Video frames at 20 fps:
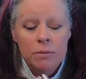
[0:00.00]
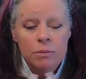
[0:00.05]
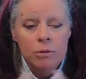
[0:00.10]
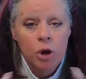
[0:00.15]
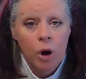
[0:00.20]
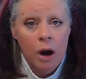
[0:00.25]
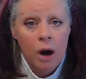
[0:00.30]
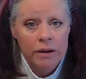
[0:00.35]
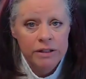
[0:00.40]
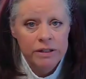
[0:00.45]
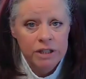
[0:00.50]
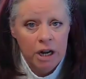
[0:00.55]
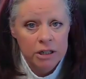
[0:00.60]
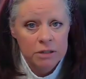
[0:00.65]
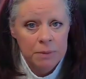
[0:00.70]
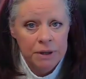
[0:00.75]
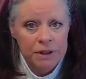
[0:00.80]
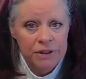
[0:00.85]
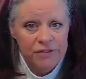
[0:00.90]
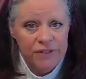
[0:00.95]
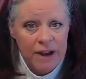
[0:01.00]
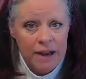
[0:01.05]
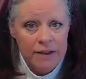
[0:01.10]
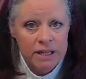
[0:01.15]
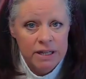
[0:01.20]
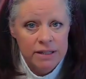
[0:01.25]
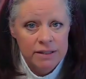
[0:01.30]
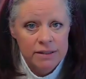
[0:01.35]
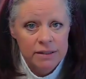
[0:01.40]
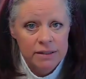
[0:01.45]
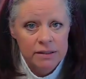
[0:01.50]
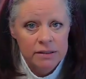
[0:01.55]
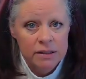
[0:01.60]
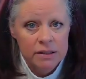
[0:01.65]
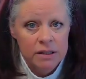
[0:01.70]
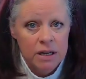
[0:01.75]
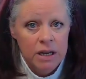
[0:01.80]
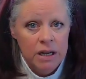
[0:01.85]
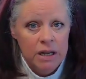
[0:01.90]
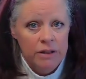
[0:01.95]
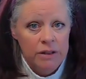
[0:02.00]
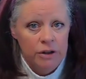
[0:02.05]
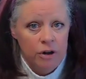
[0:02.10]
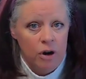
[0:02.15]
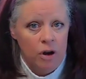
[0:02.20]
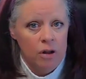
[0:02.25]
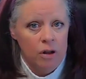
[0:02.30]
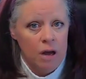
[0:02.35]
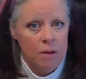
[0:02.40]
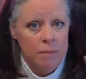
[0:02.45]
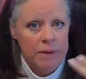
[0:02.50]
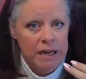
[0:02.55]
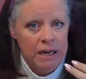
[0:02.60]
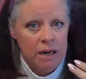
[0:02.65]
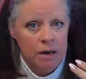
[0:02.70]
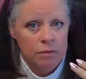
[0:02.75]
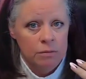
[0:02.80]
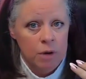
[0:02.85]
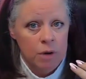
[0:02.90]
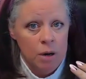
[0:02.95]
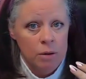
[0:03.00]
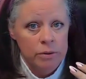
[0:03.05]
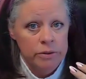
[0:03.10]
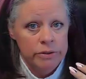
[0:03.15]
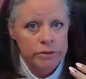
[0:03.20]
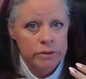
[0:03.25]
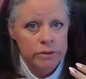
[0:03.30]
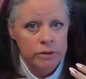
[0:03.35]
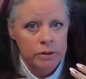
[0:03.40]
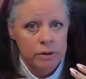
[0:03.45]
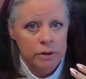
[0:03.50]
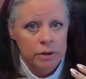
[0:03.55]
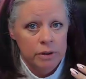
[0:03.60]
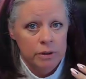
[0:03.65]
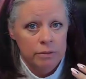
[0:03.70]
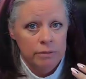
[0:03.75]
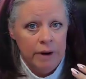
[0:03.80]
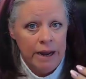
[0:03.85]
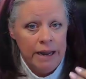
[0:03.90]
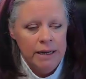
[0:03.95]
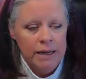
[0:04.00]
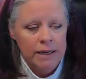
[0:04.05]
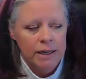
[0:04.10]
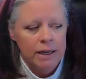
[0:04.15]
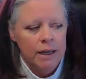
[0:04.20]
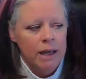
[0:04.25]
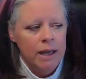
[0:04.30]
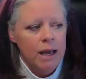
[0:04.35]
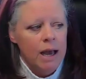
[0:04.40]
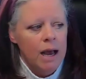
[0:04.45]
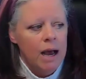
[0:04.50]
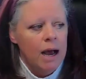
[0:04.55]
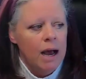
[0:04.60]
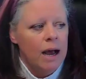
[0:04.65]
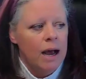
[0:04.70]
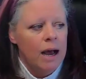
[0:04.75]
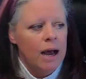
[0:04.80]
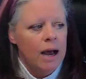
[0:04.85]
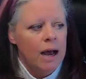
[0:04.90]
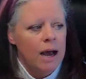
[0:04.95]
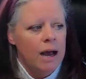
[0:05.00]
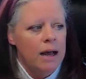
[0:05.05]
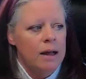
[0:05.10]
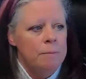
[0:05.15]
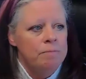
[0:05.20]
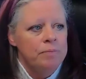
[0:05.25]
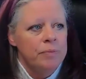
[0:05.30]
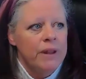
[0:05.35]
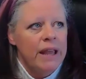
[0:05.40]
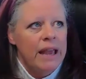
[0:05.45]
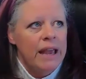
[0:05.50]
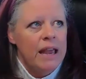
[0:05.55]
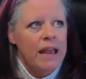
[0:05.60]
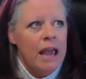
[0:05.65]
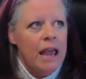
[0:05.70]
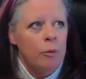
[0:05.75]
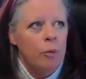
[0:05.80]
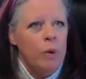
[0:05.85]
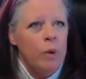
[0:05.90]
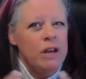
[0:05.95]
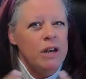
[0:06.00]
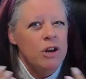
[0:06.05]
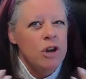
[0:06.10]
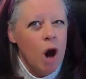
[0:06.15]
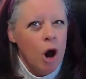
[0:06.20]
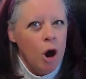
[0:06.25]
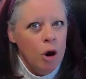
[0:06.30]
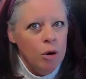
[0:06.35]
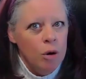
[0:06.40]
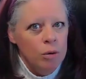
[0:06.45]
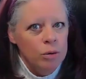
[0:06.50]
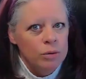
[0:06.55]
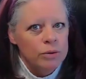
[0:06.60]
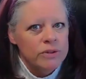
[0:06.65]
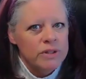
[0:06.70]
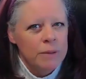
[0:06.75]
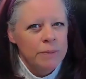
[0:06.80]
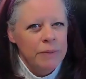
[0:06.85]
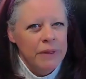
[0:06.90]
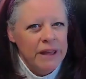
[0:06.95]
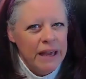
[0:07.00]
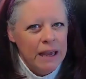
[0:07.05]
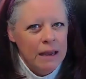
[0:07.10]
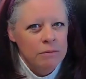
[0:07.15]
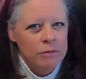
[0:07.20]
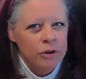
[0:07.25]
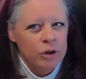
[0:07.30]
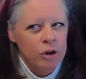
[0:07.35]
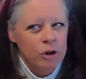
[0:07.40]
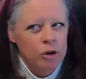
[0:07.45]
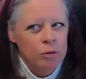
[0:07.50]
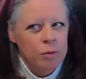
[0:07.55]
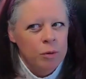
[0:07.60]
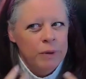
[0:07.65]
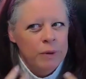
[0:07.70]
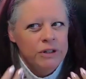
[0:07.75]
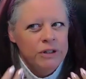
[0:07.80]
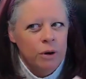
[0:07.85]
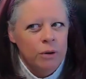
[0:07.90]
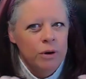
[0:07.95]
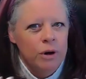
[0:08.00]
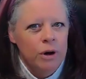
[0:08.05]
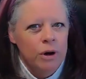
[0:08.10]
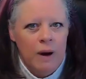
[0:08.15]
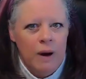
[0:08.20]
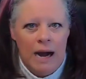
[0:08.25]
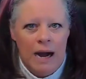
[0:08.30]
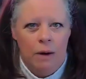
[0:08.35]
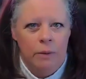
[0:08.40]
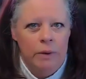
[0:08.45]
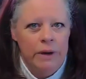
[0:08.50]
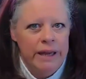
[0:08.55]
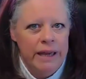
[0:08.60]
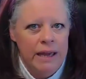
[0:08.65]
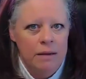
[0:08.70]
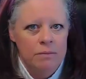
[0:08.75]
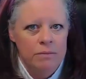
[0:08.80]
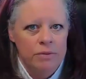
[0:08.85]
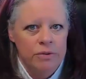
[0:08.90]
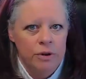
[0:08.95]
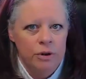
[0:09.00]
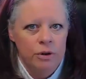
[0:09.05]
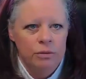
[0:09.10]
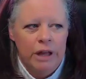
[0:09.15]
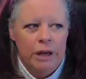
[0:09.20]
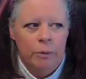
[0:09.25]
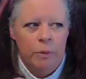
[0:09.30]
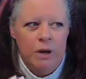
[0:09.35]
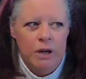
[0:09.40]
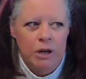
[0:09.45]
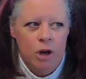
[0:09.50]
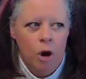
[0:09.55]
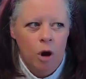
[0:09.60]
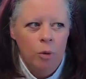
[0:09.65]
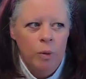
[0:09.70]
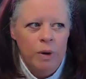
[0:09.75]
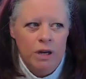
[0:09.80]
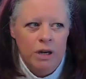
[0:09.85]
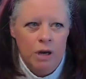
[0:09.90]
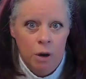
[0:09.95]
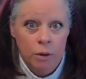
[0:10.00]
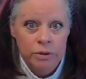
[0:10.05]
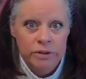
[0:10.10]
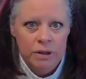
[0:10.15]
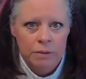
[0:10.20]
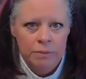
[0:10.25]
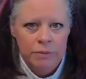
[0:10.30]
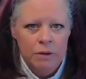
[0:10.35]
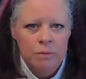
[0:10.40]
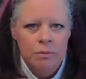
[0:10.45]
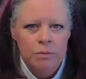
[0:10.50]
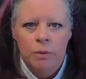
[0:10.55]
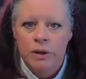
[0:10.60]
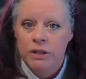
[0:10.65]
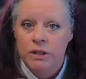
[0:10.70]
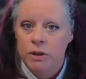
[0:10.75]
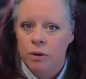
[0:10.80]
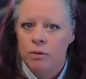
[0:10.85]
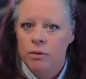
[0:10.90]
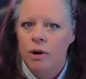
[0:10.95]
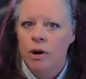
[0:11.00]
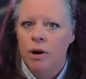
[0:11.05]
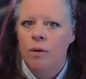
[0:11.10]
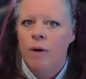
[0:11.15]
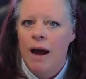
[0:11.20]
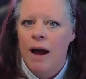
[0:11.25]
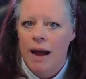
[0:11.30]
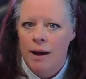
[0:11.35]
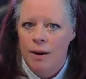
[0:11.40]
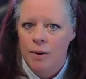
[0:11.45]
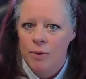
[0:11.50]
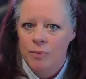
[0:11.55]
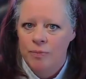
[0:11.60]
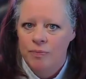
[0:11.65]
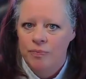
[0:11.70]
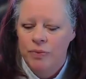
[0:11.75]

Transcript: You know how I talked about the five senses? They're all coming in on roads, right? And we know something came through, but we don't know how it came through. Like we know something, but we don't know how.